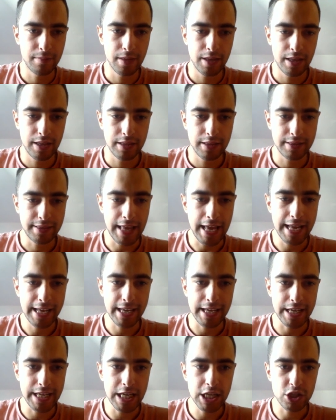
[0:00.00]
take
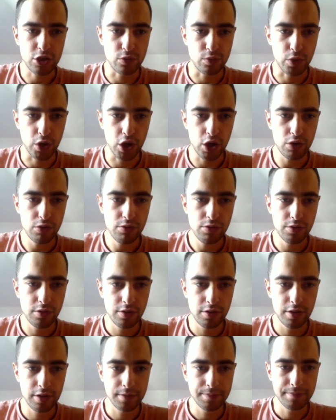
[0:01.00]
each row
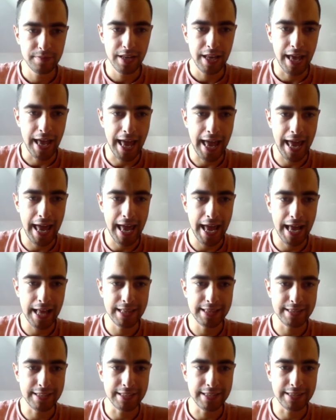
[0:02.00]

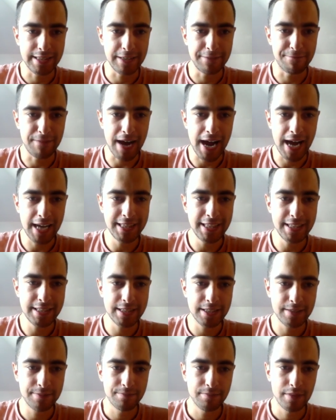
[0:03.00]
and divide it
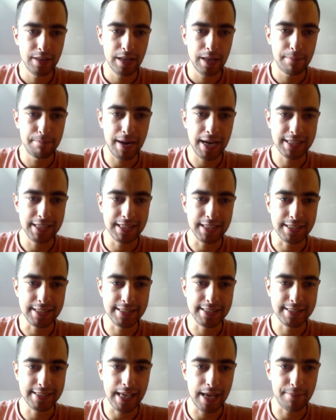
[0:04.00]
by the
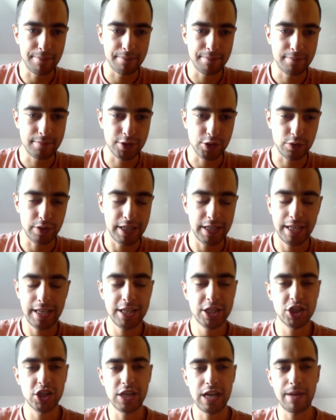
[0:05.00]
sum. So
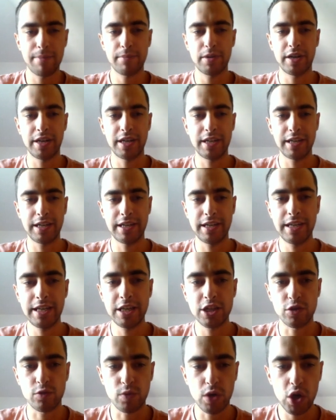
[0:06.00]
each number in each
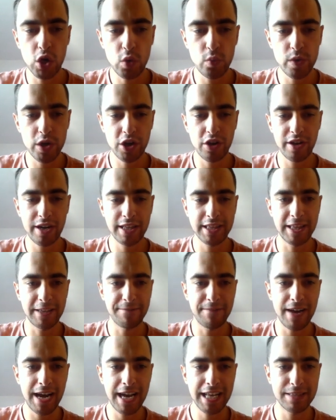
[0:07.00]
row we're gonna
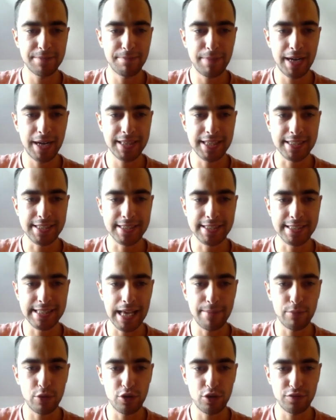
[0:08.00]
divide by the
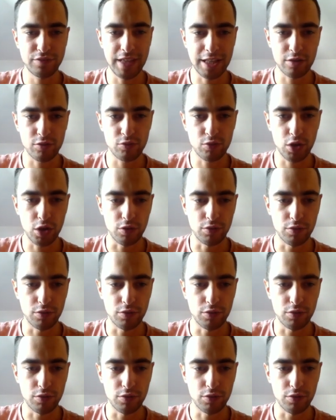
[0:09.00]
sum of that row.